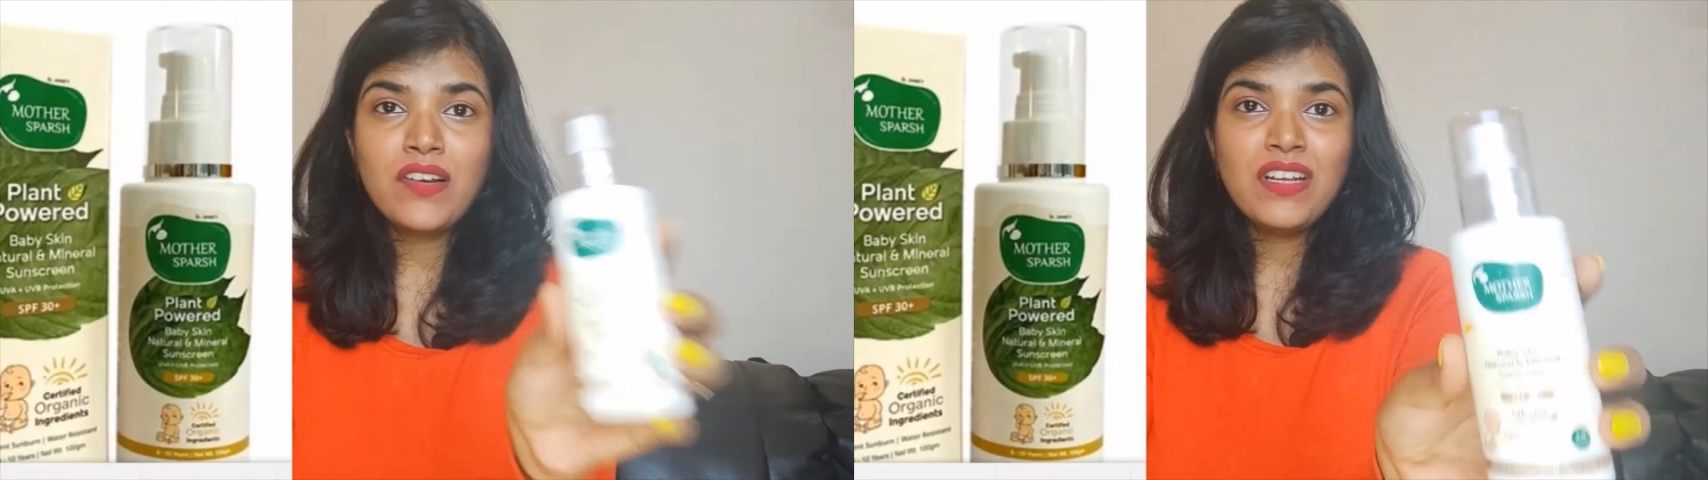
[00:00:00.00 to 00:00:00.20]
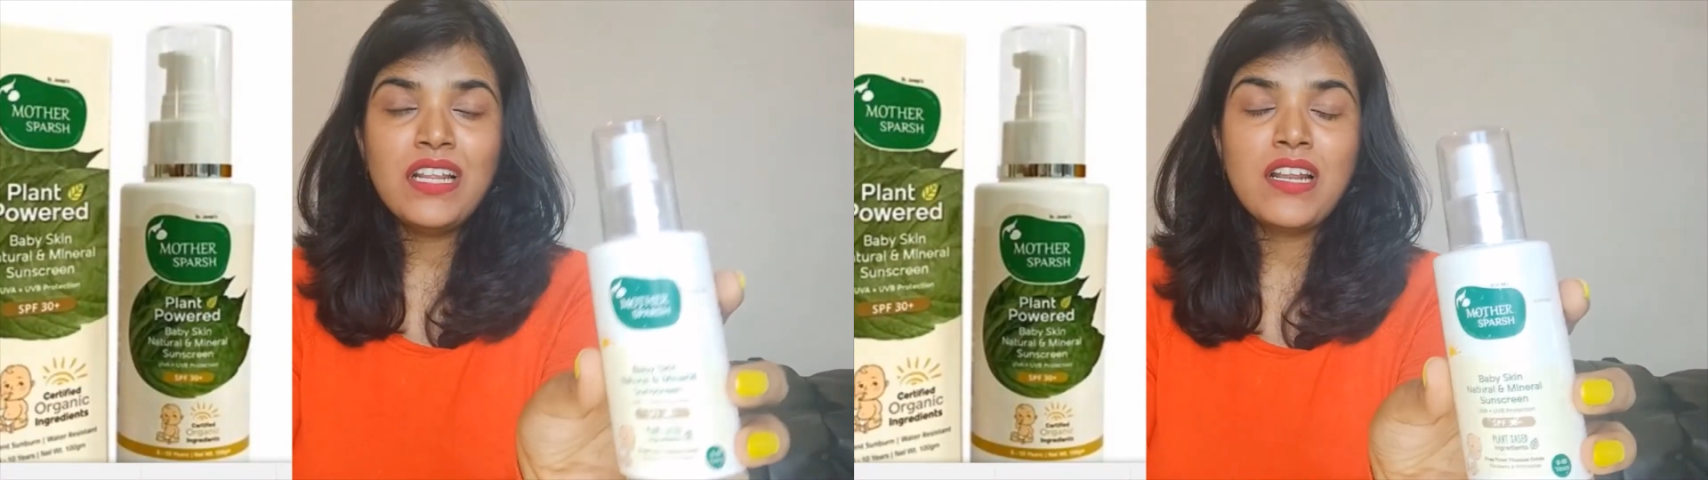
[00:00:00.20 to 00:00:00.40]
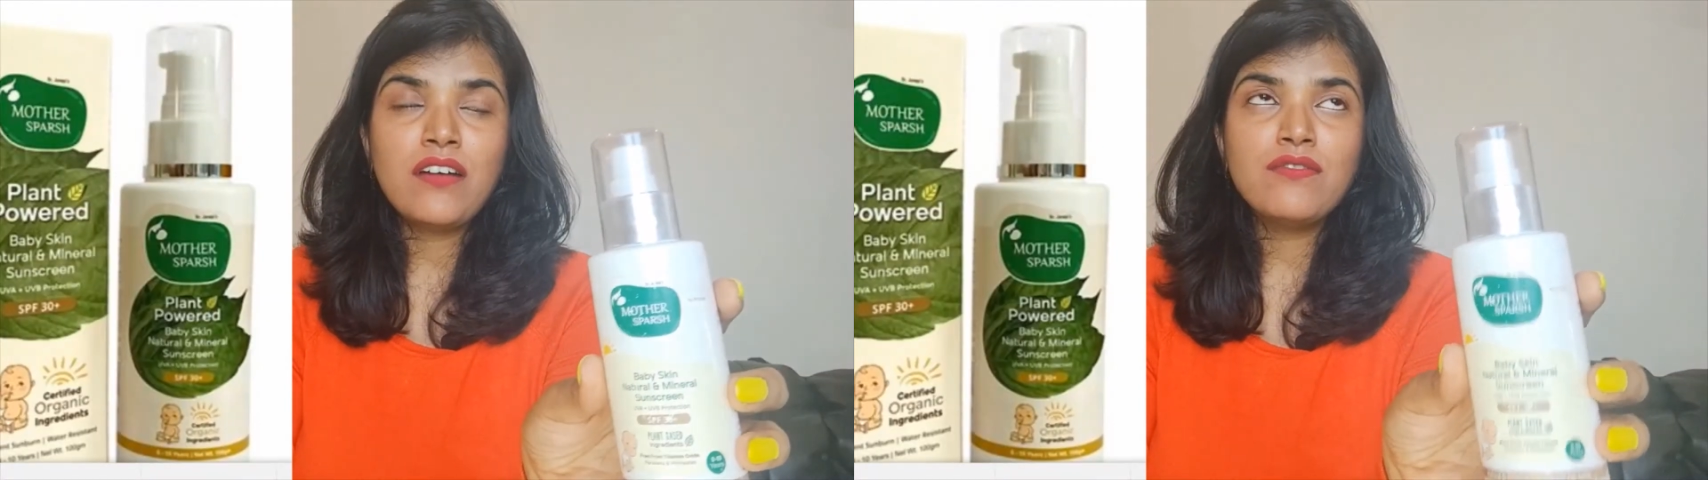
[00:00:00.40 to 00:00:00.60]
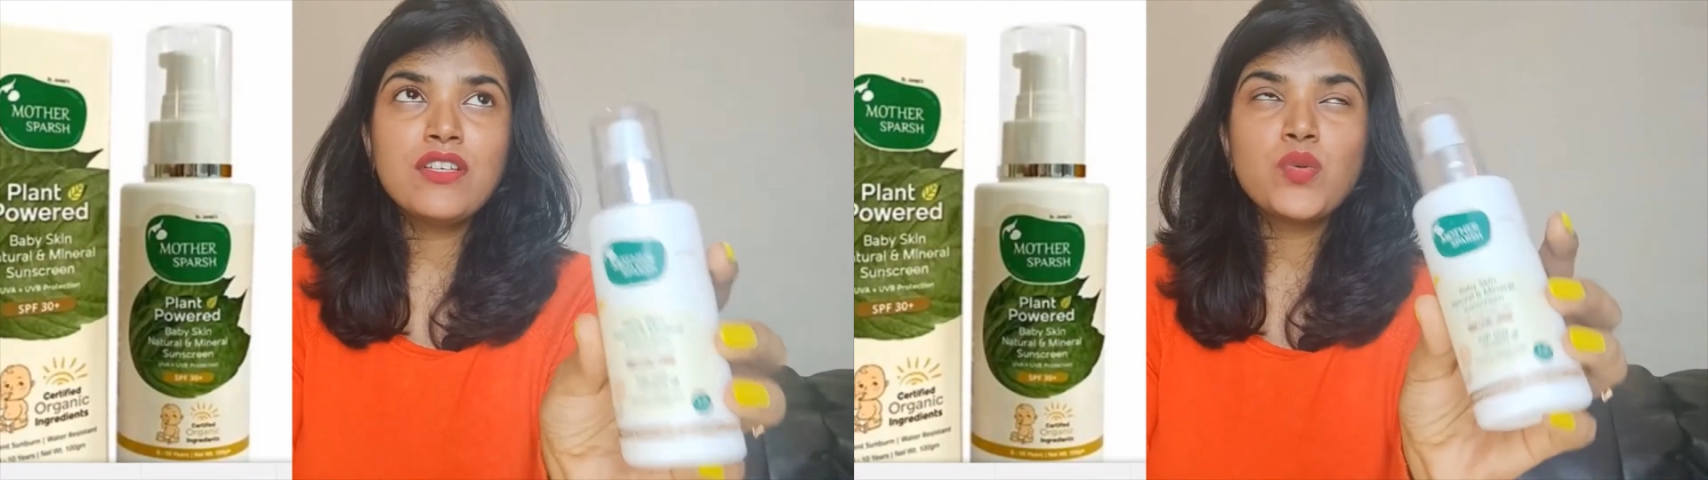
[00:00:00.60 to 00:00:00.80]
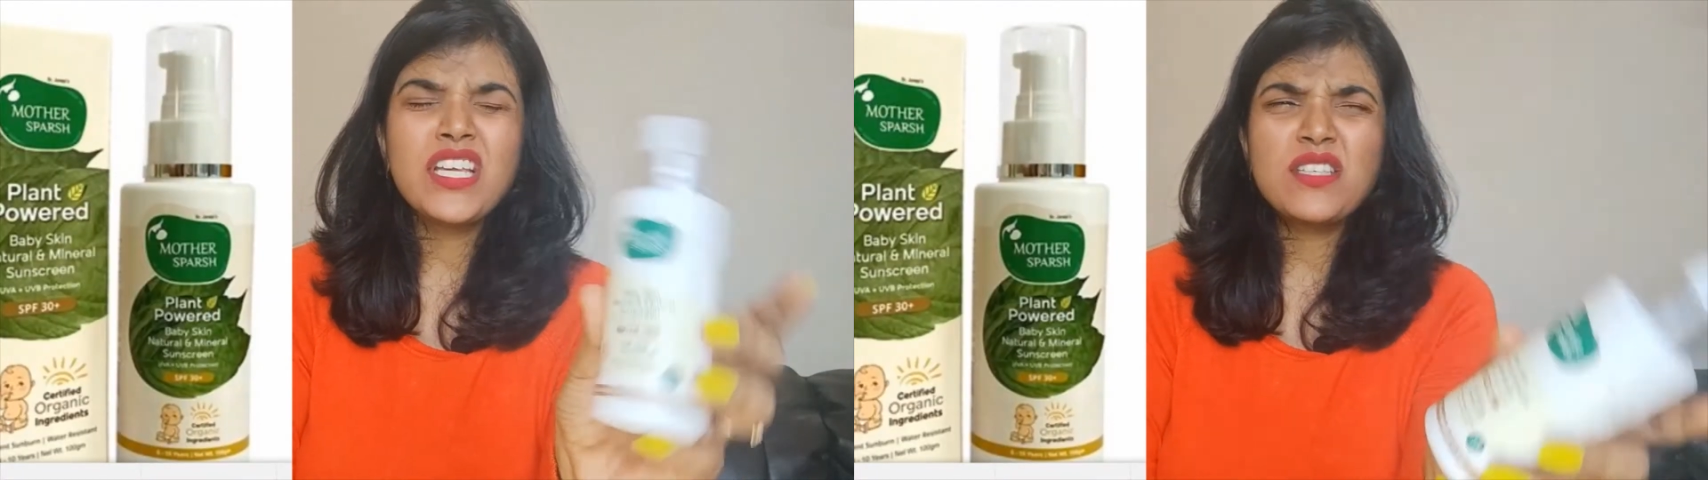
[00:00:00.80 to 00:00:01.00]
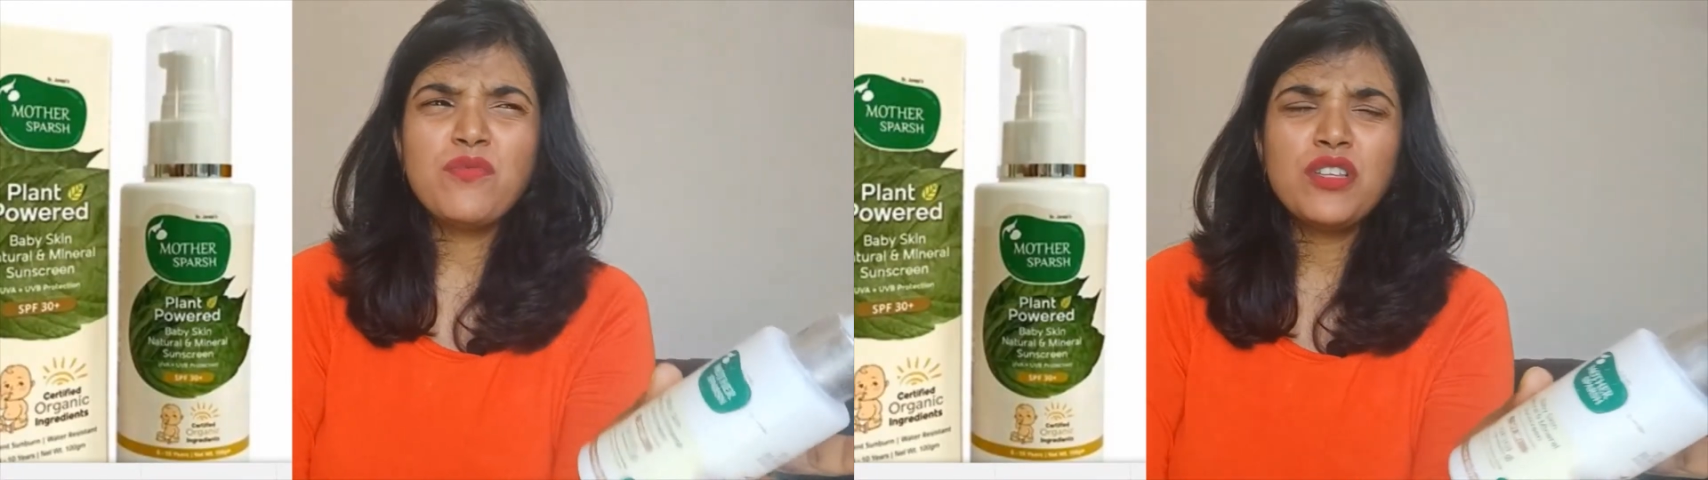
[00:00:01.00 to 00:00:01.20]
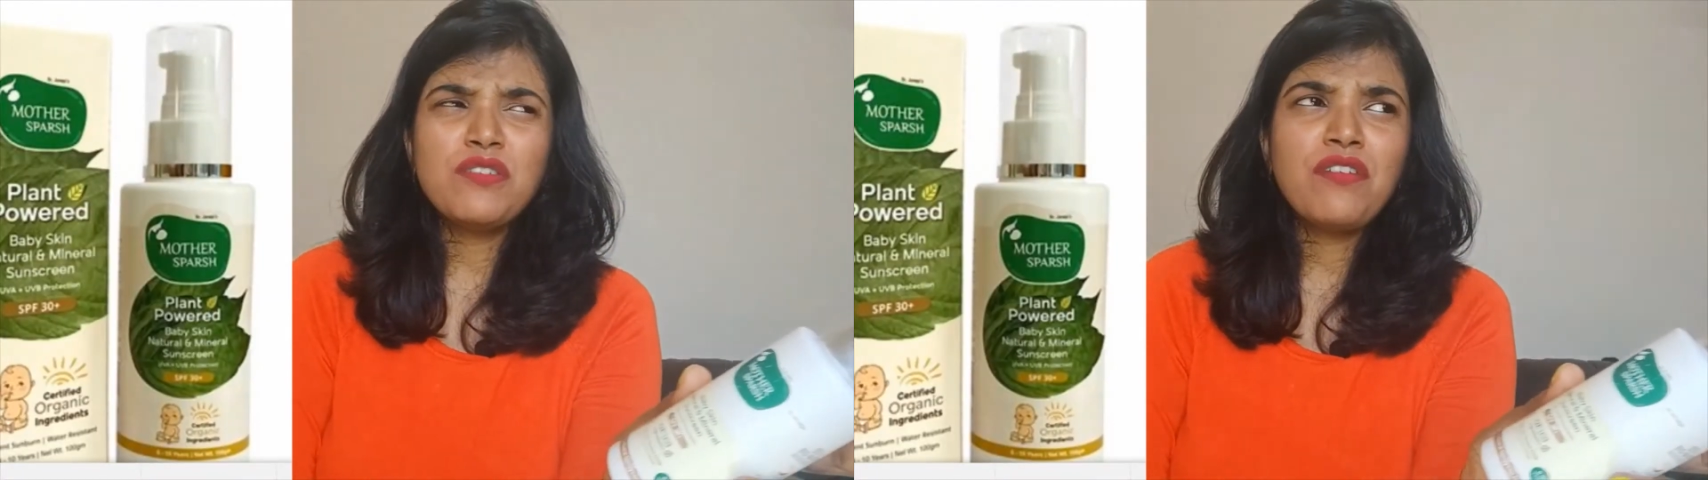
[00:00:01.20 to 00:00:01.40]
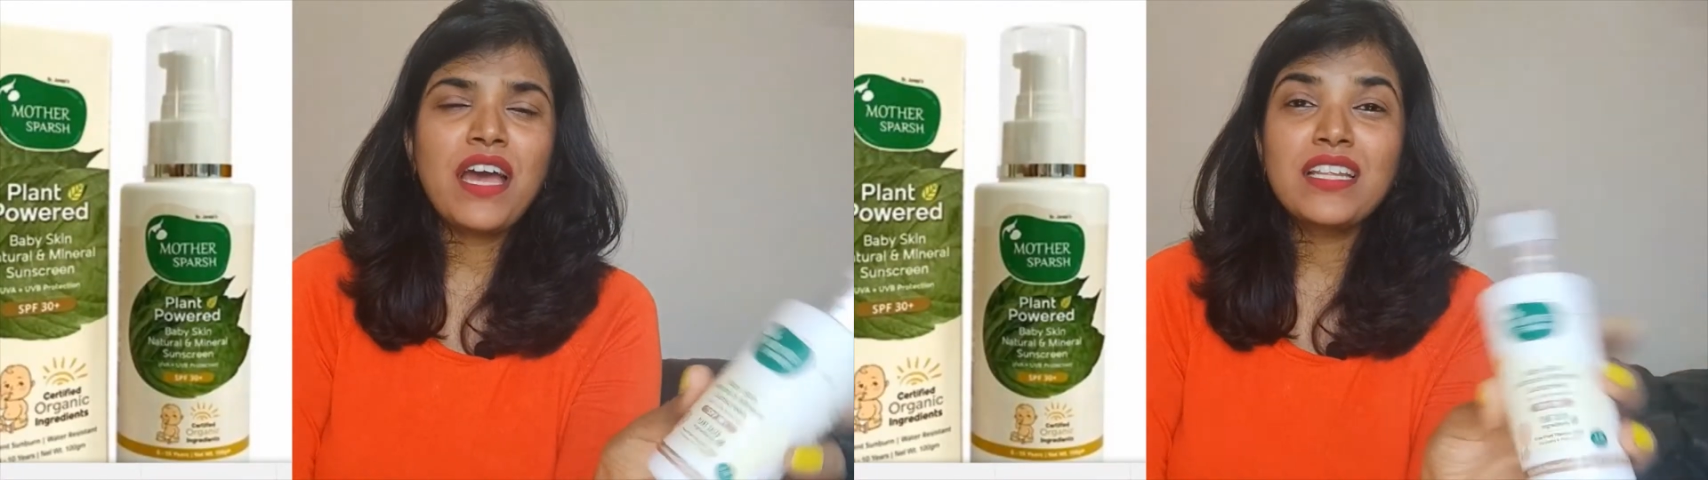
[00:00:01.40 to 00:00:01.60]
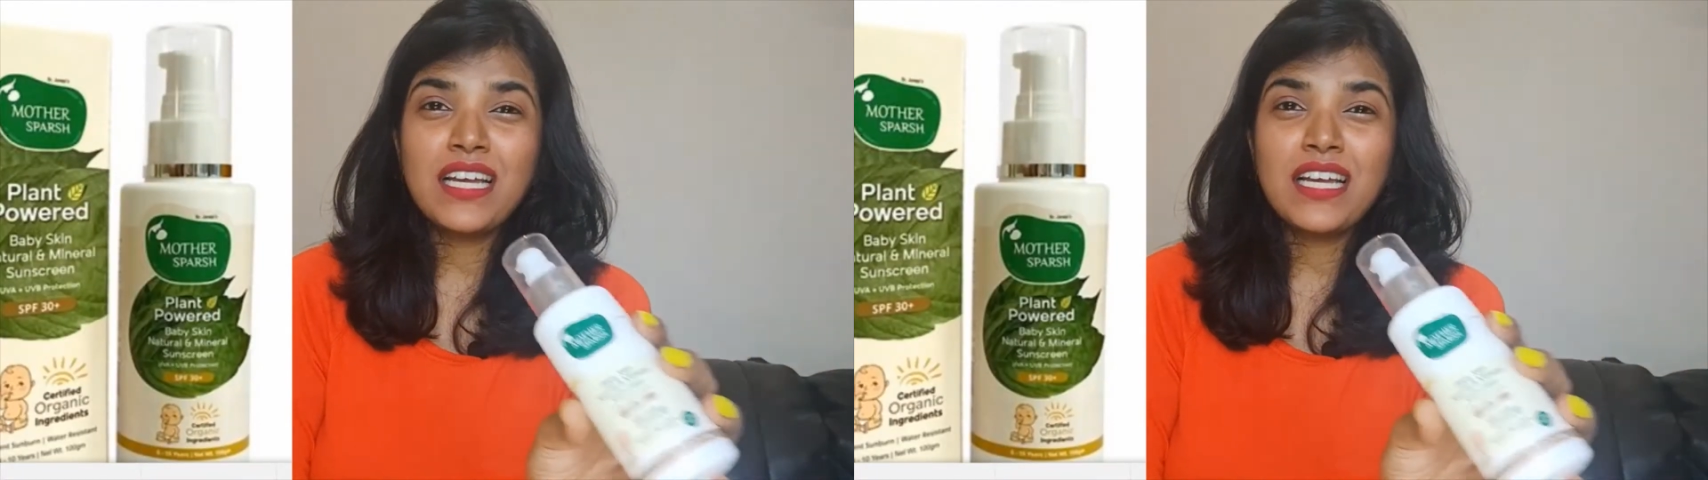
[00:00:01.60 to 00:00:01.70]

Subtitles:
really love this one, except for the fact